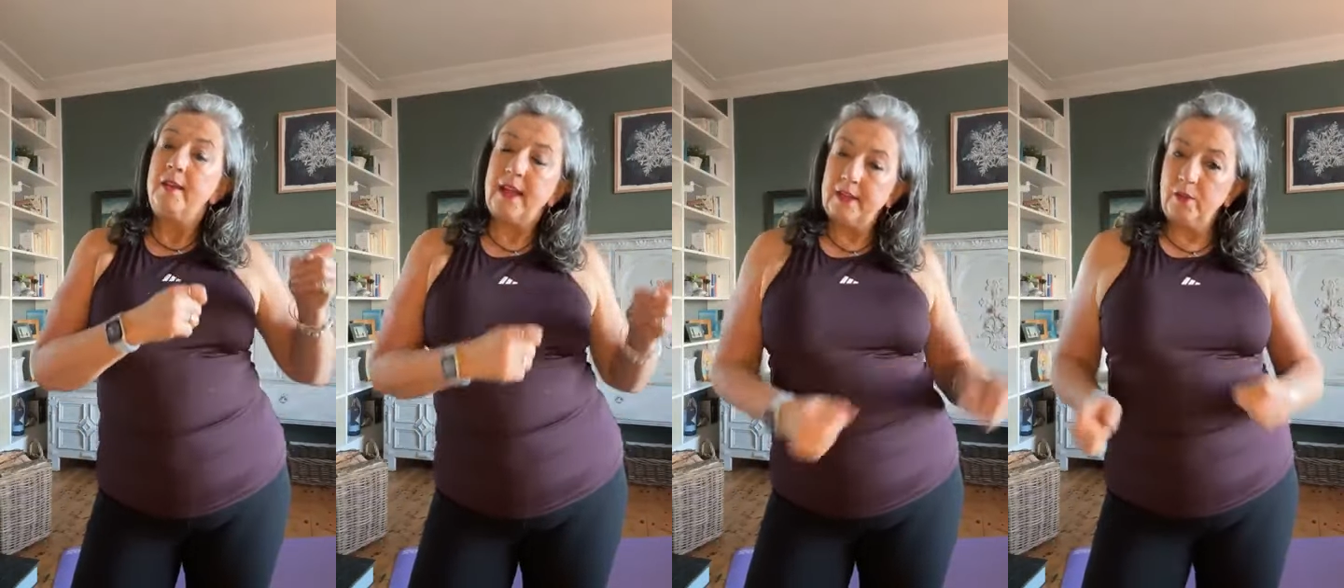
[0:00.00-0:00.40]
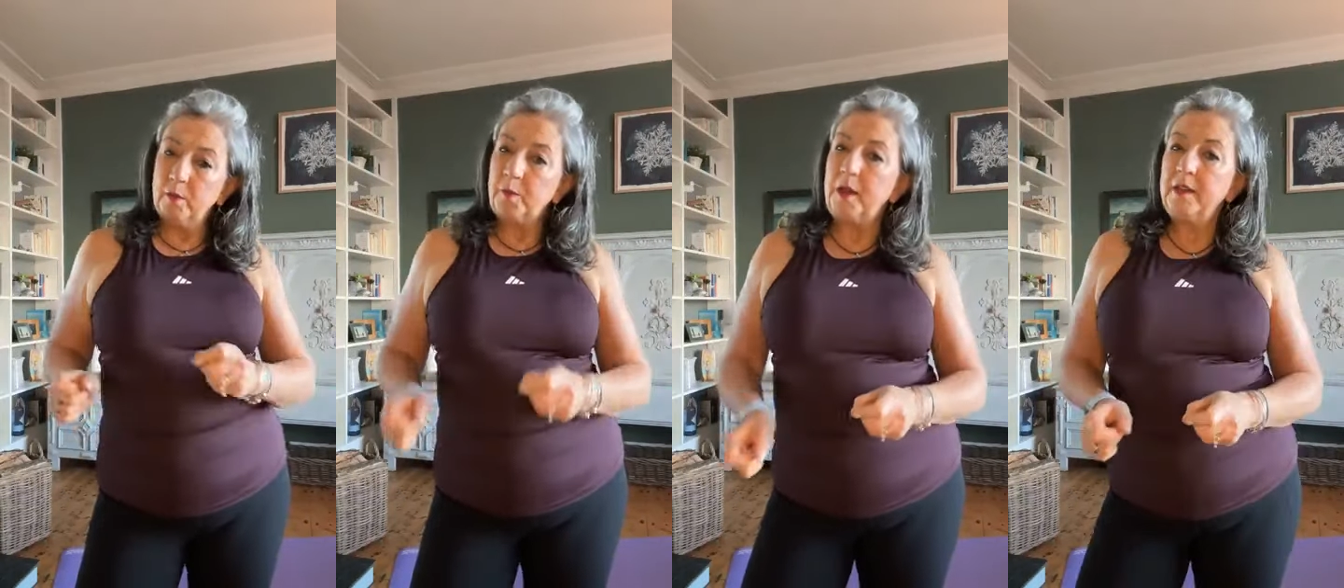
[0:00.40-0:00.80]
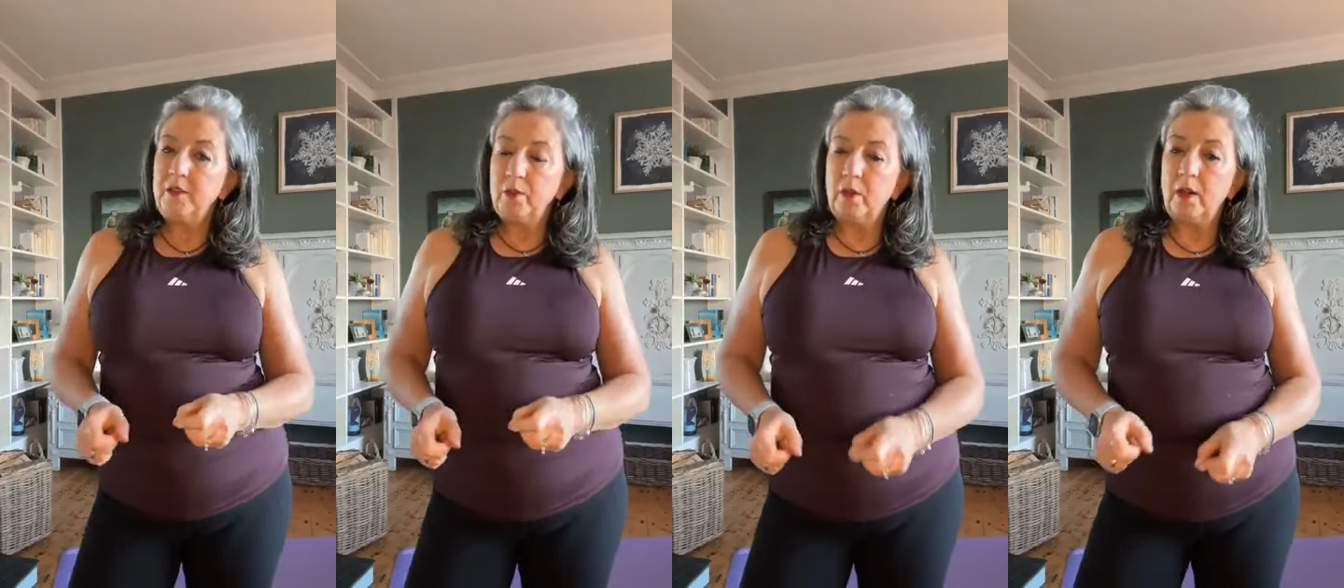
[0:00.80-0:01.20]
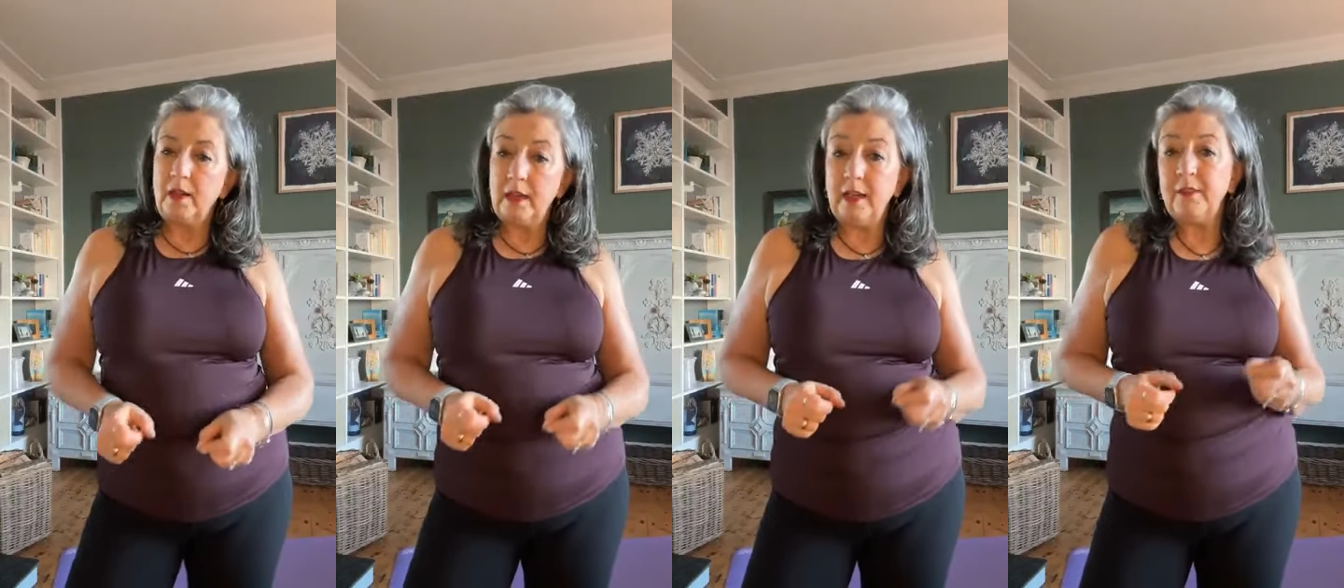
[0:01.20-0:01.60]
then you'll find you
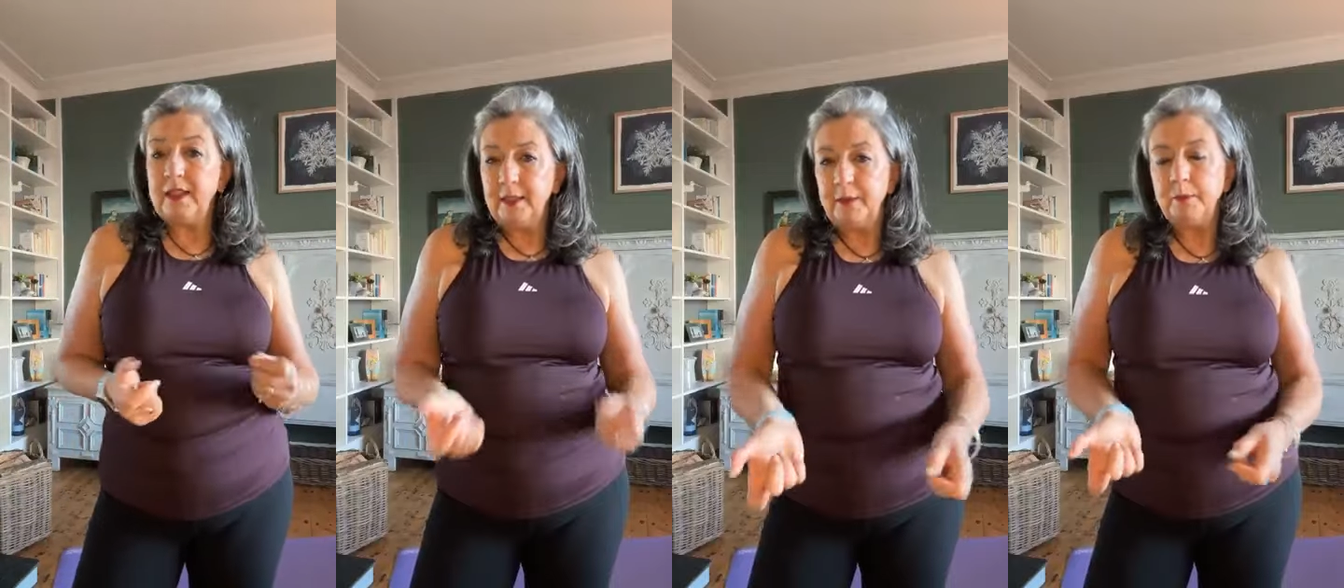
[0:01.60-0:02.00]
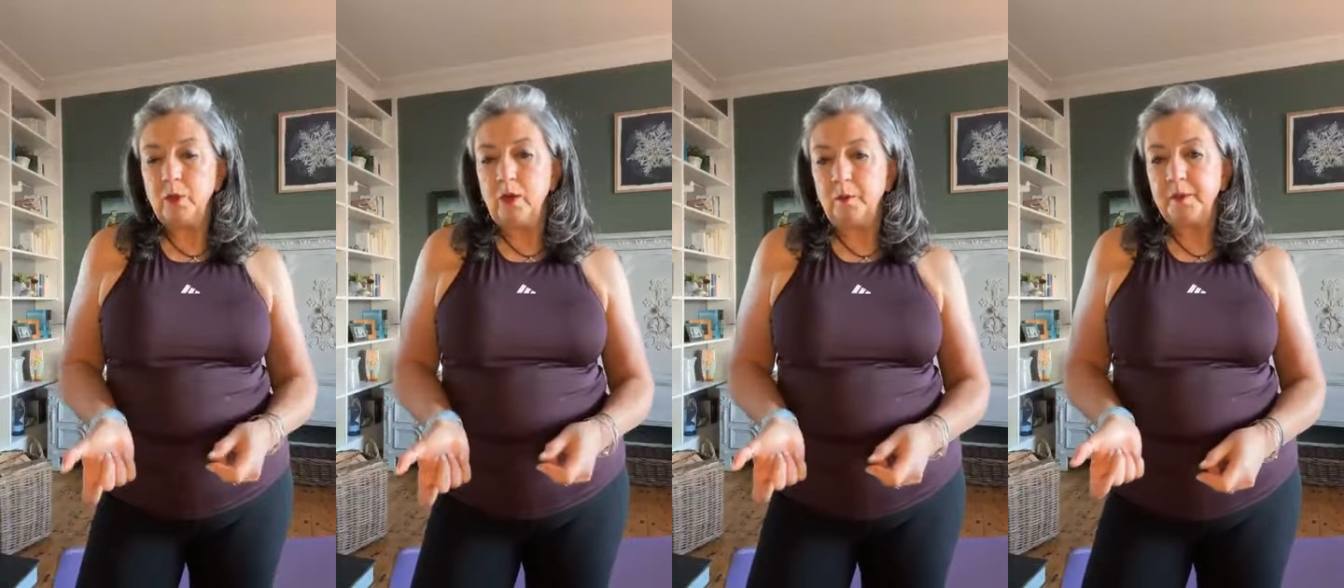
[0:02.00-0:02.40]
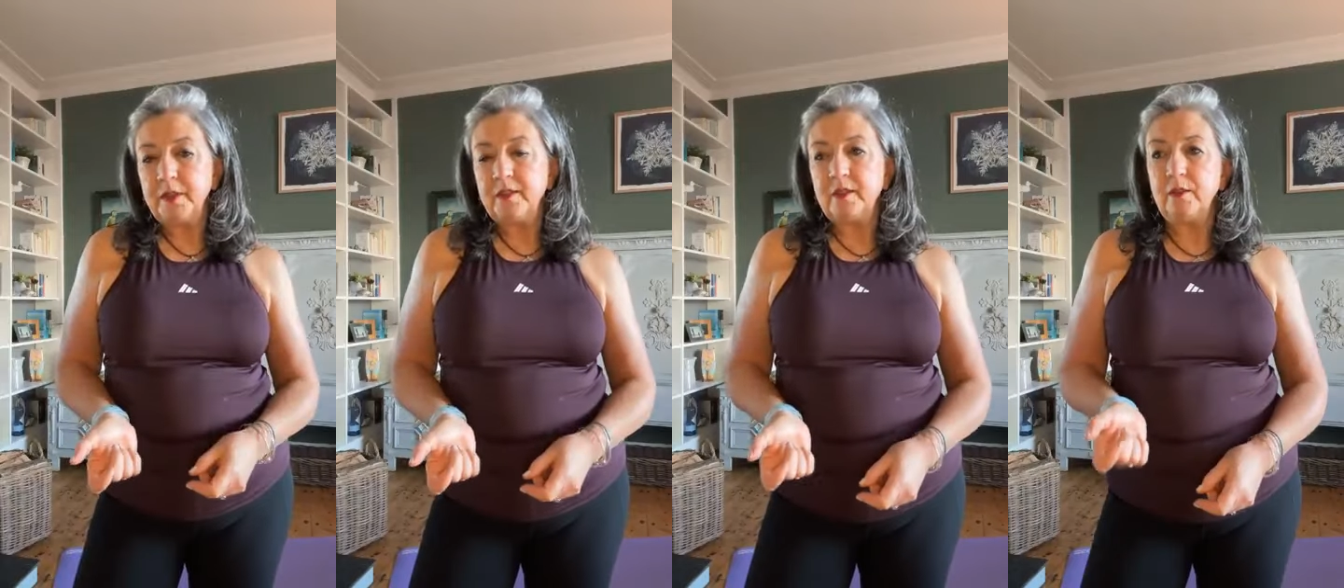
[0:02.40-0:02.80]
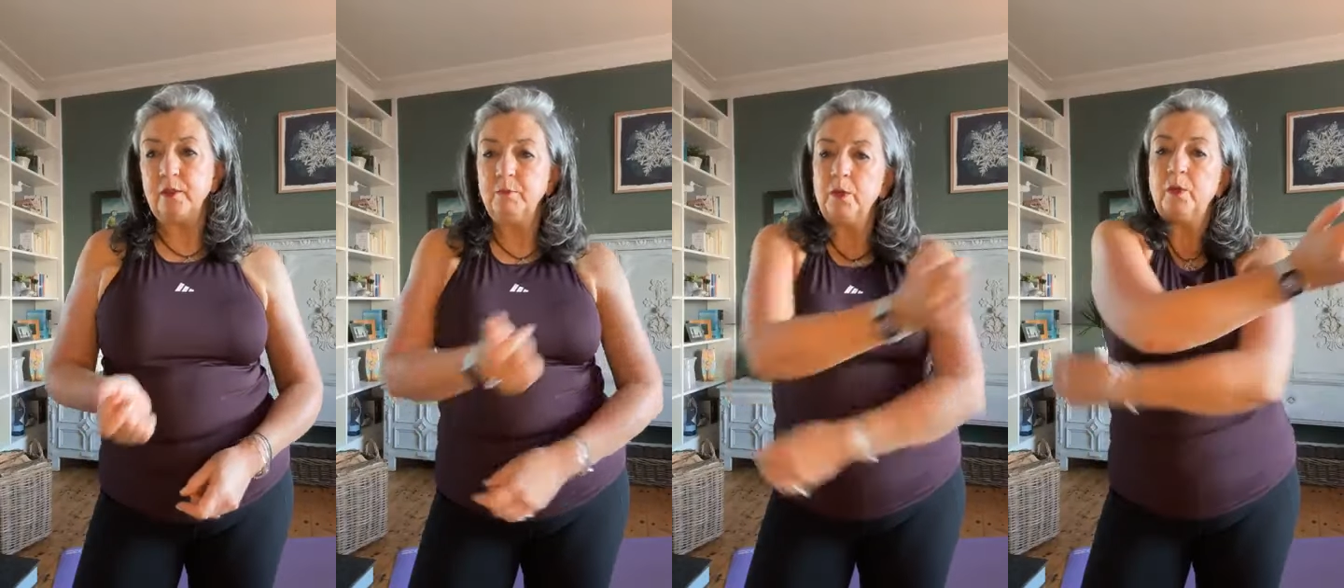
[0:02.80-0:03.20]
have a little bit more confidence to
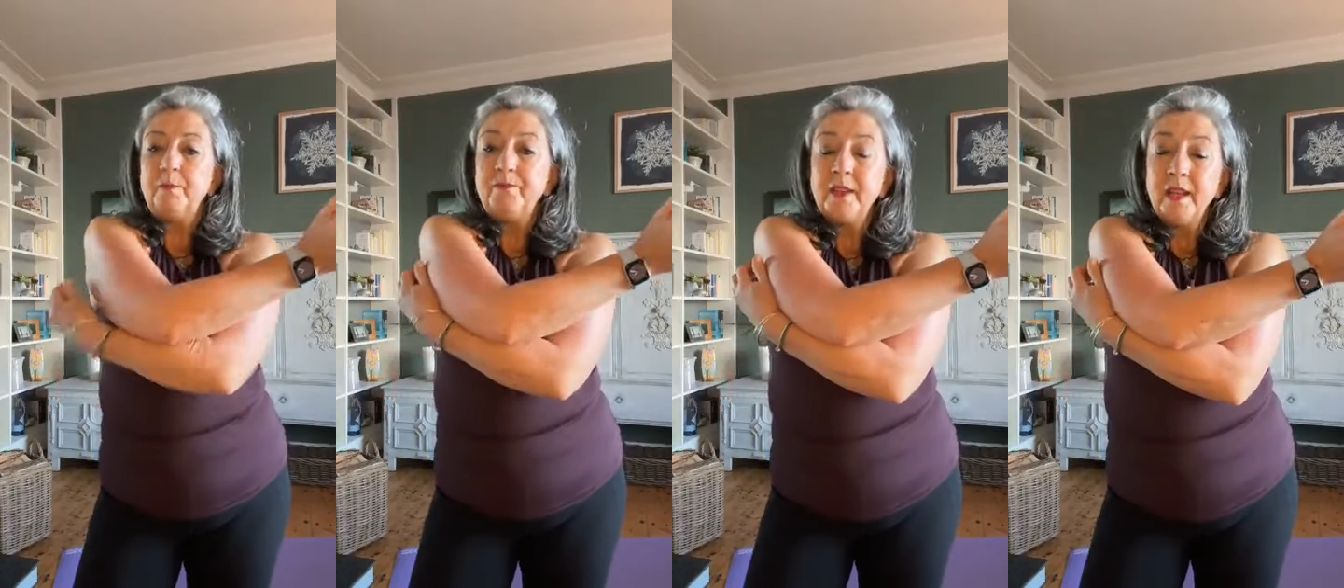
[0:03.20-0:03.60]
do more.